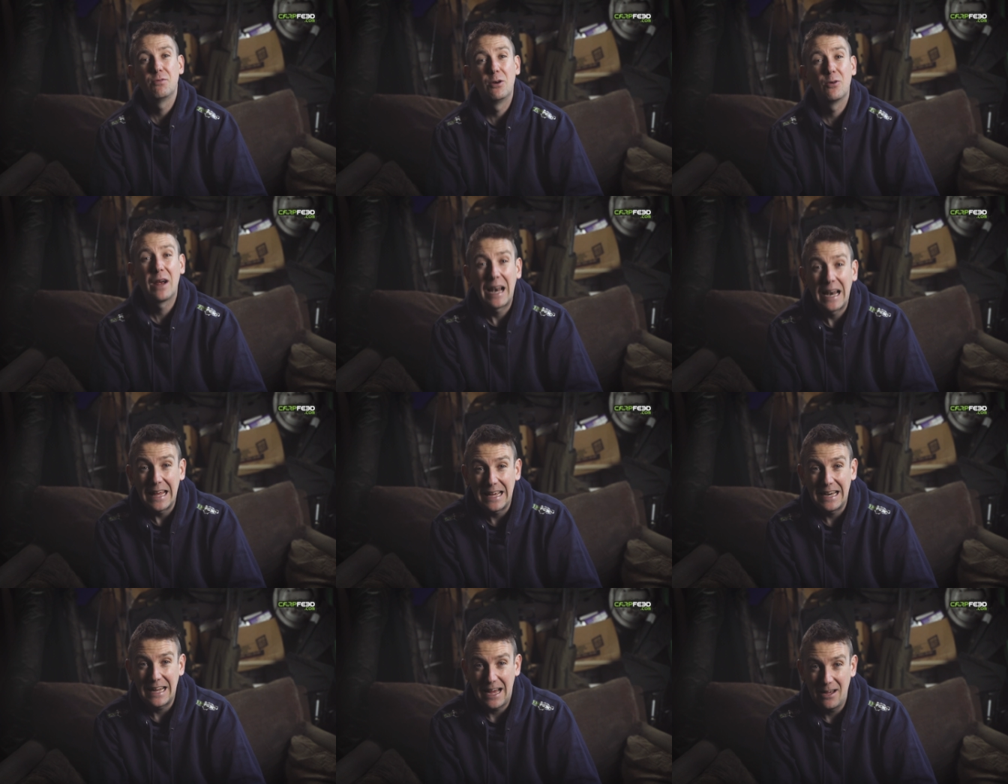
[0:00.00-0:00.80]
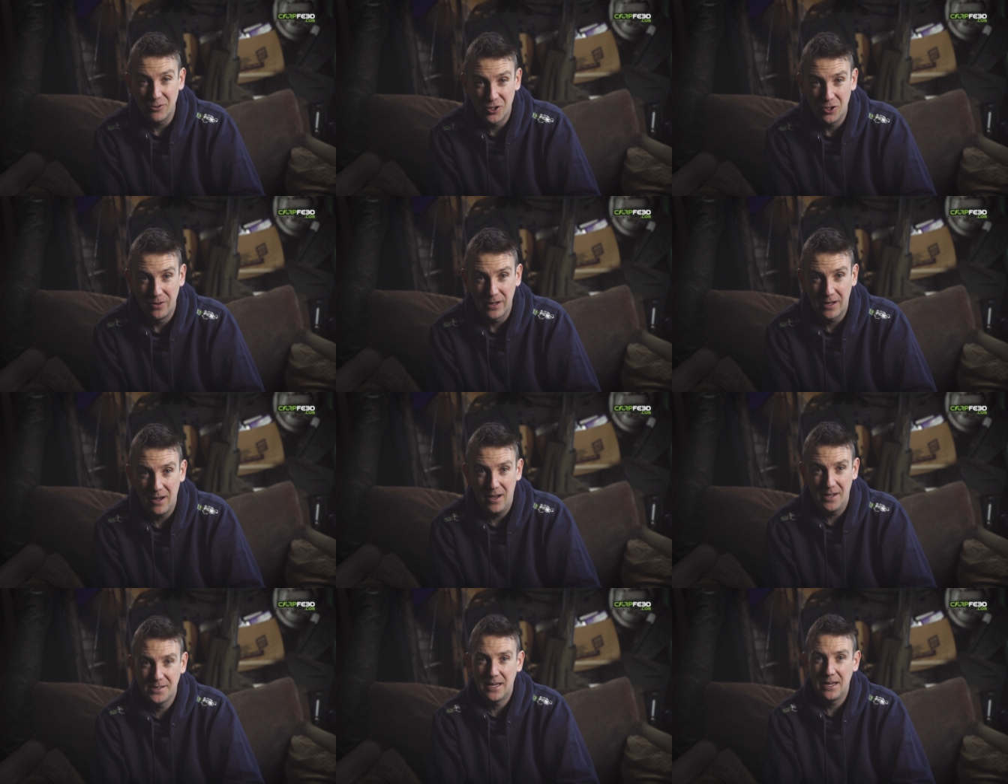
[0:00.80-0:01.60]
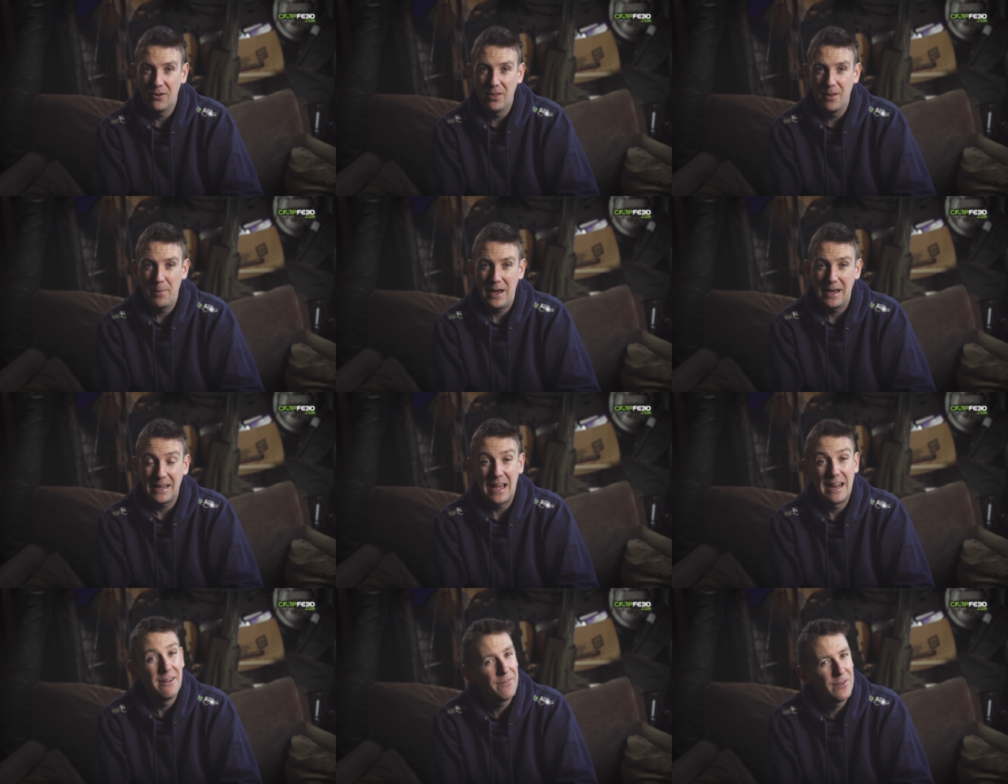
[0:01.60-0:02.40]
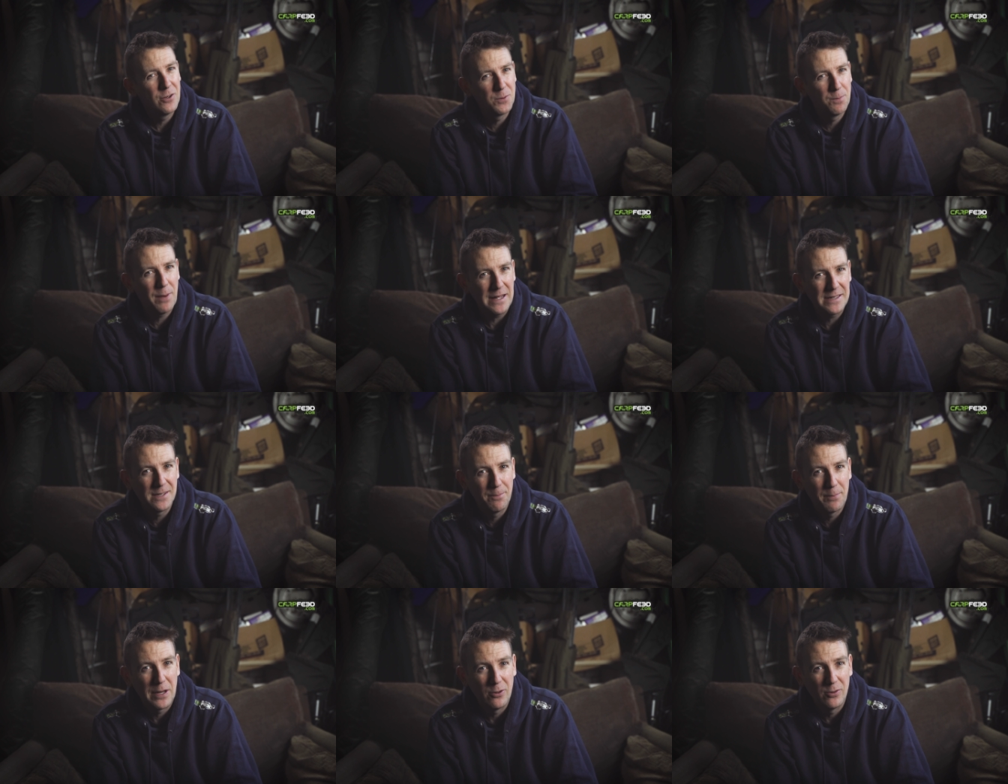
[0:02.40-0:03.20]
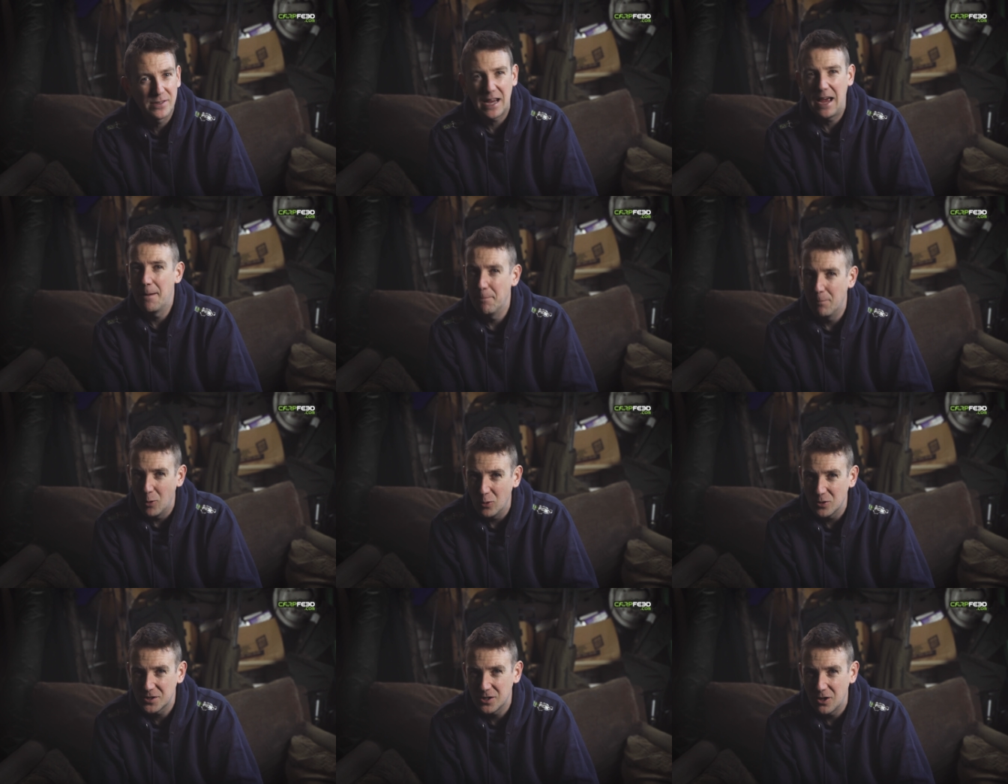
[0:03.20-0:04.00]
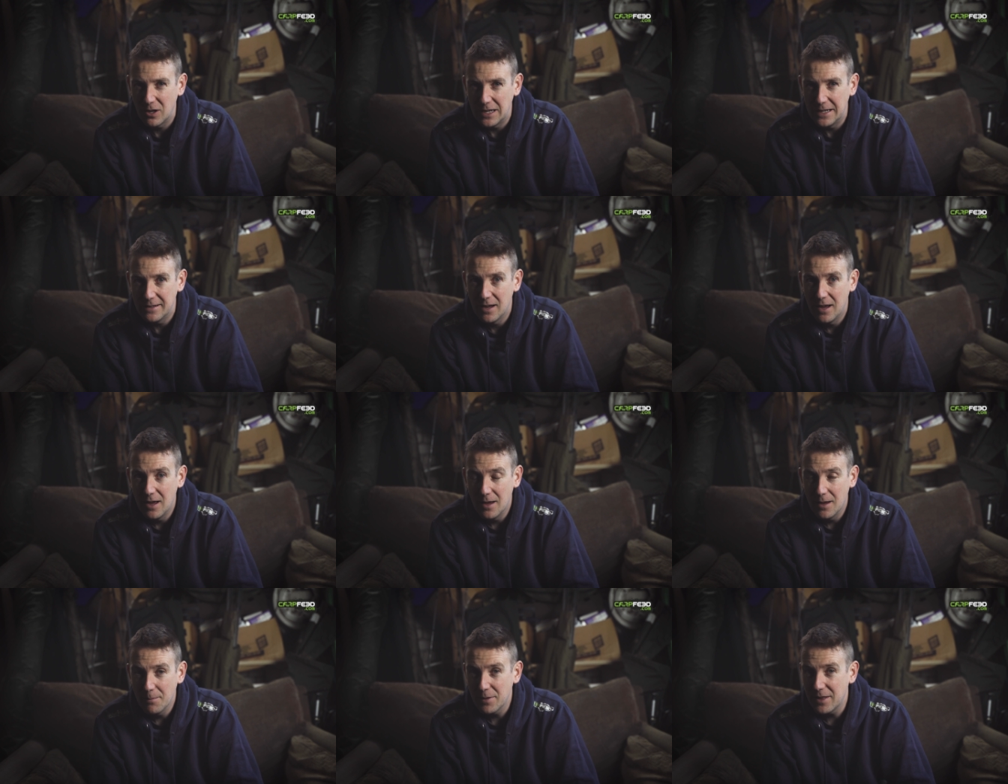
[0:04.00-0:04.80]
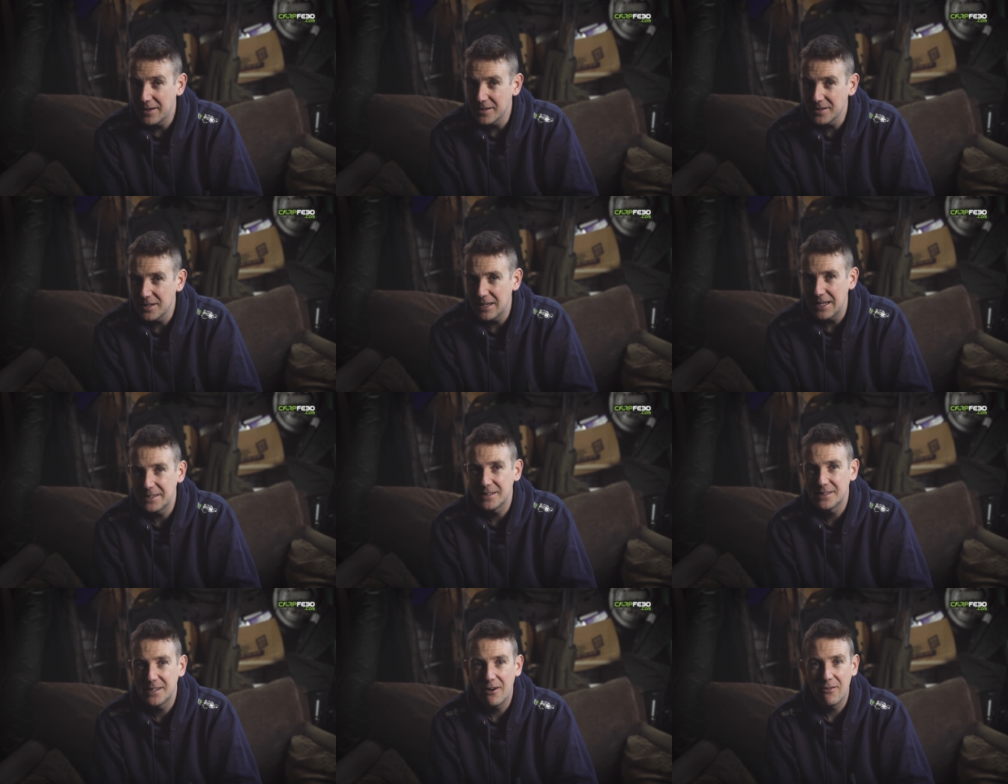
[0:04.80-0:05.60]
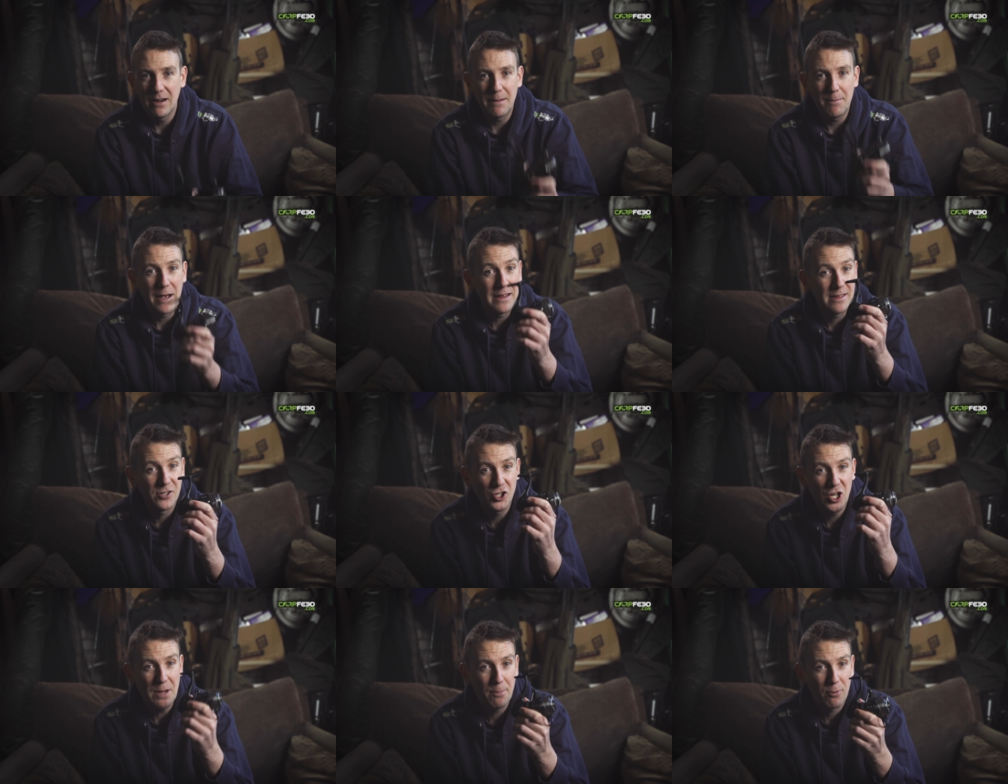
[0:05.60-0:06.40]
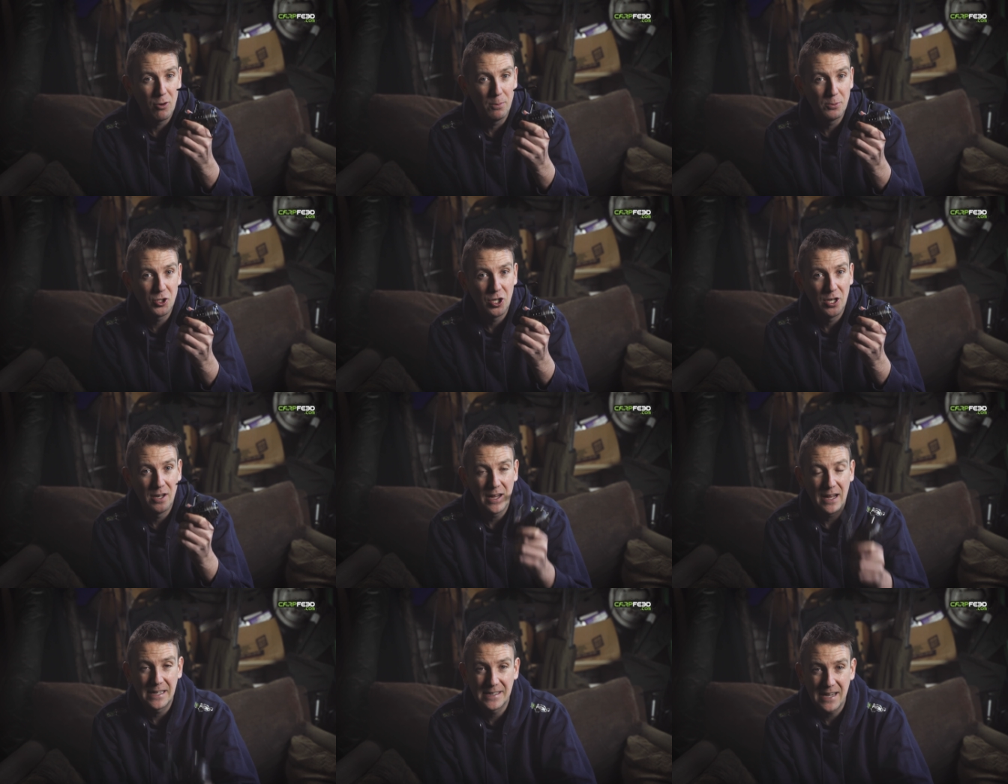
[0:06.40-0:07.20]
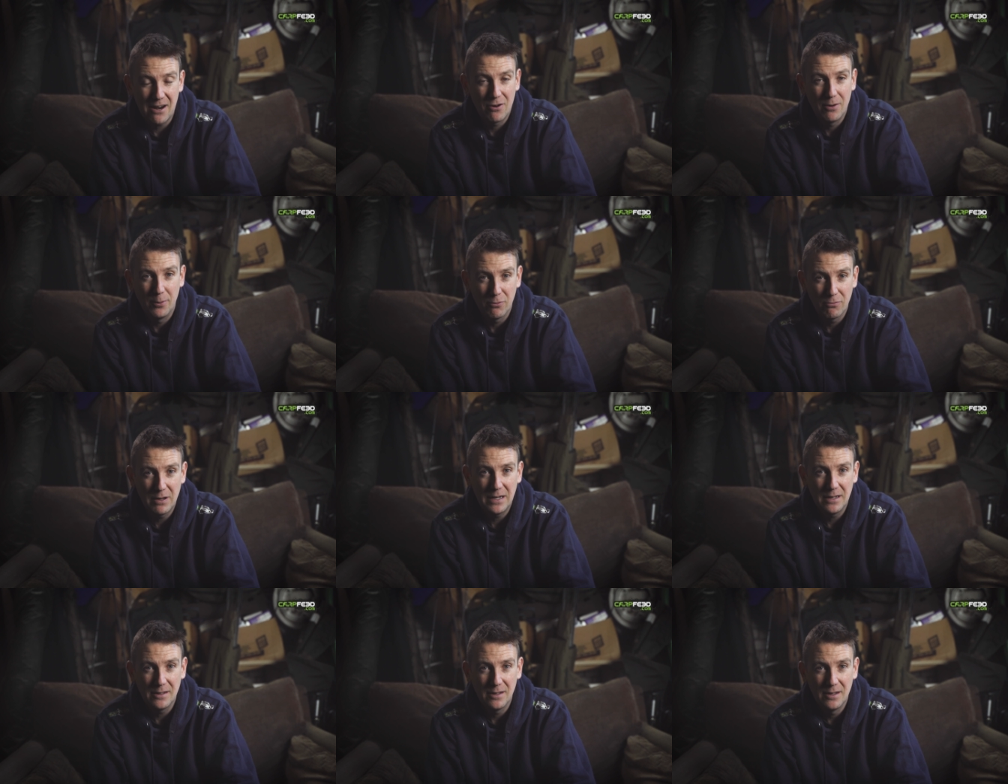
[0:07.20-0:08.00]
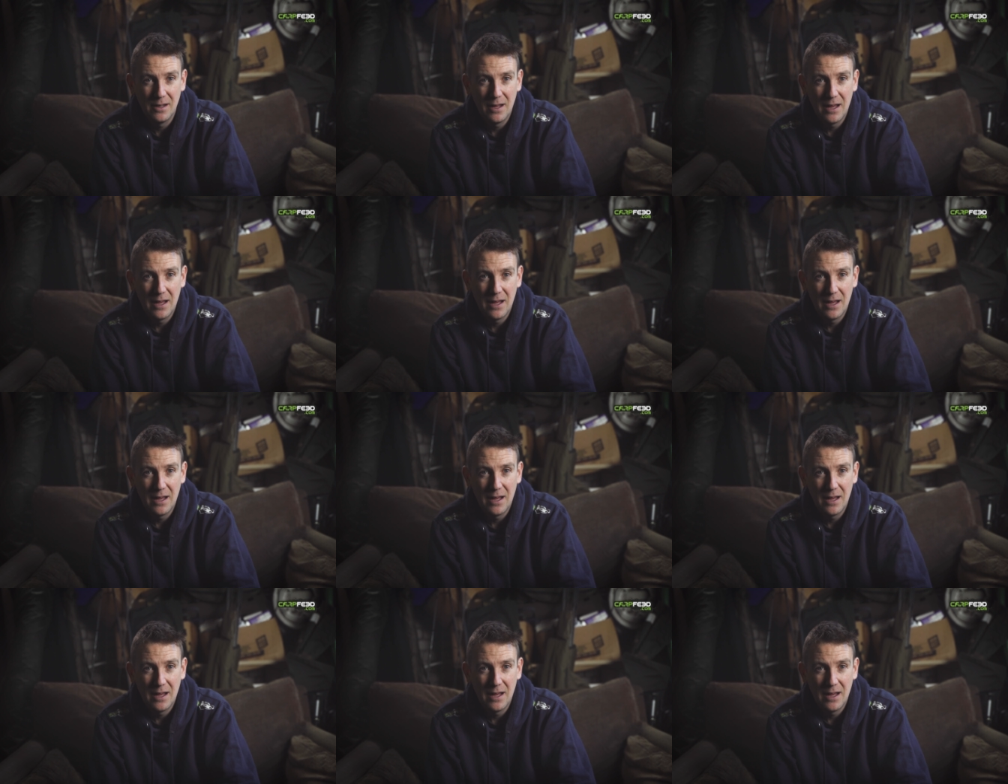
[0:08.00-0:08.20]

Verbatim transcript: reel clearly outshone the KastKing on the bank, and it feels better built and more solid. But that doesn't necessarily make the cheaper option a terrible reel.